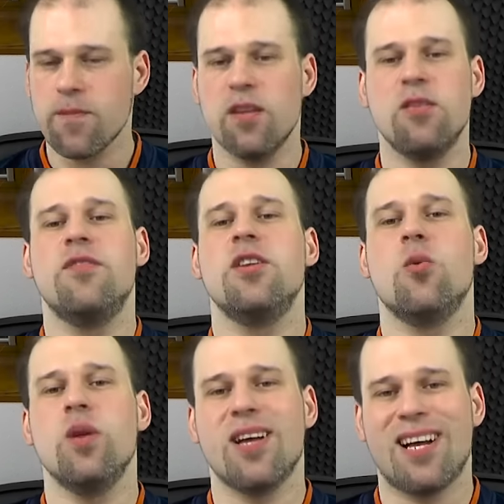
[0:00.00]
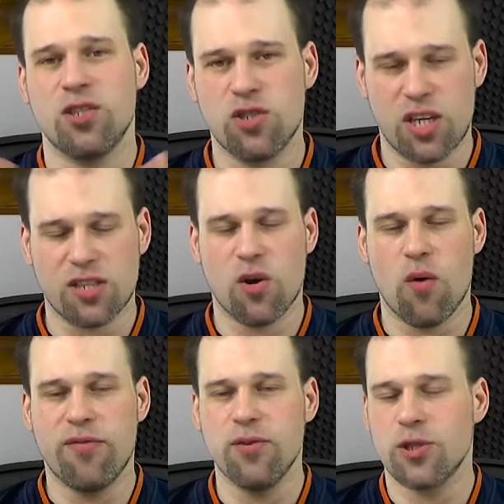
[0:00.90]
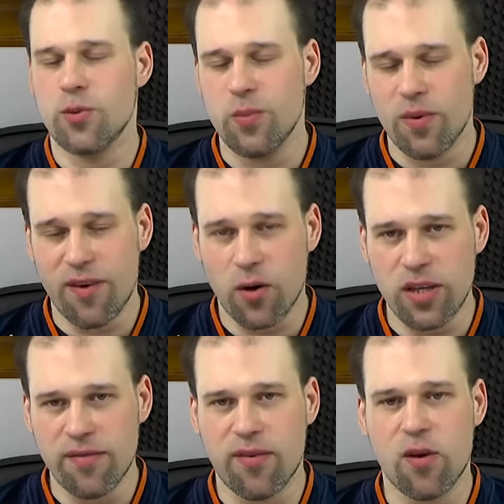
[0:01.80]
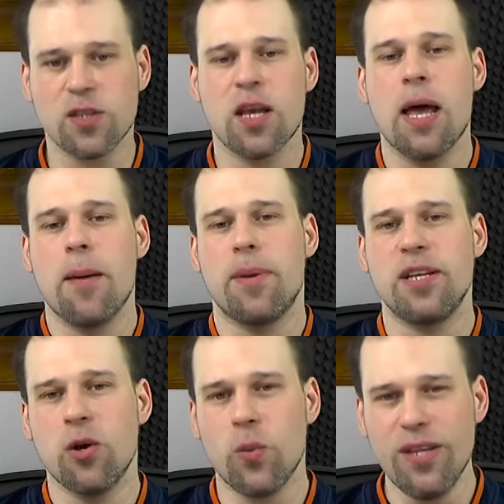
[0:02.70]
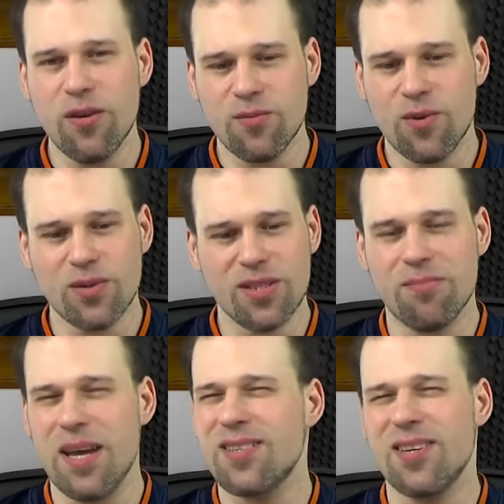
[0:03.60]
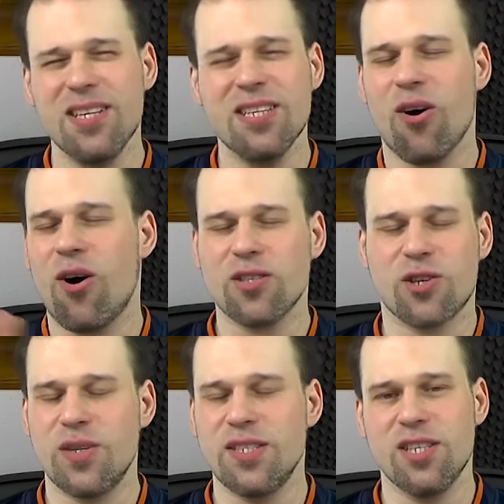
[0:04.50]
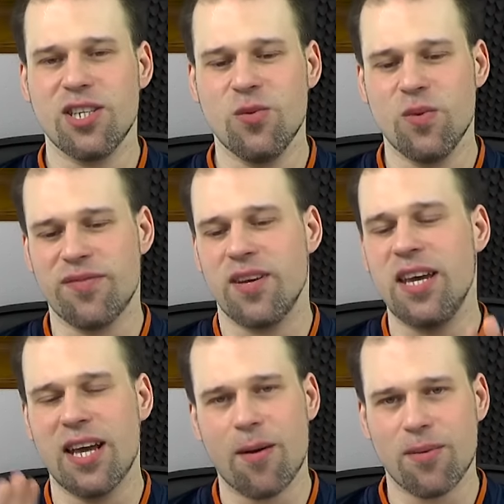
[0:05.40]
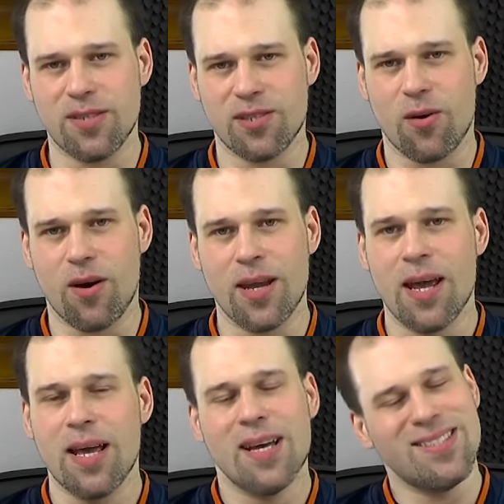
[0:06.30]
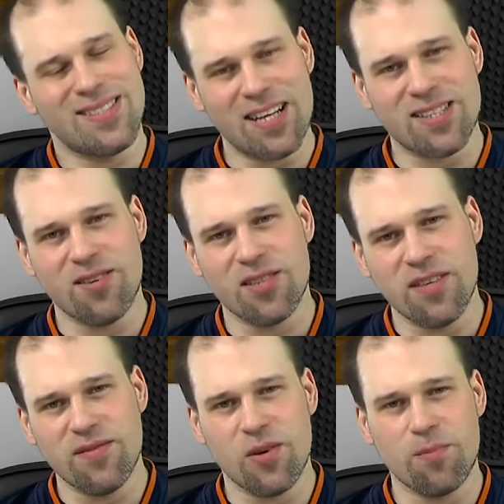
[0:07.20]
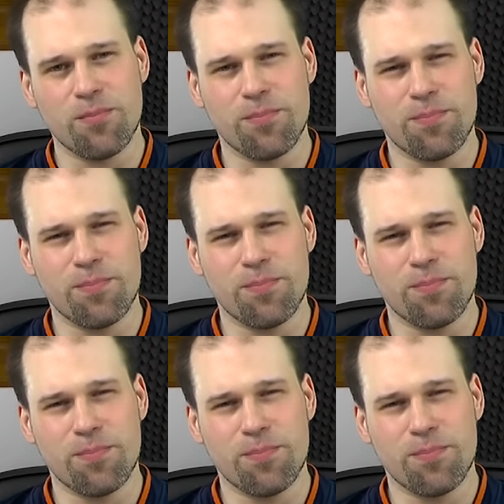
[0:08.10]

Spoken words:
the video will just go full screen without any flaws. But in a windowed mode, it makes a little odd transition with a hiccup and so on. And that's not even the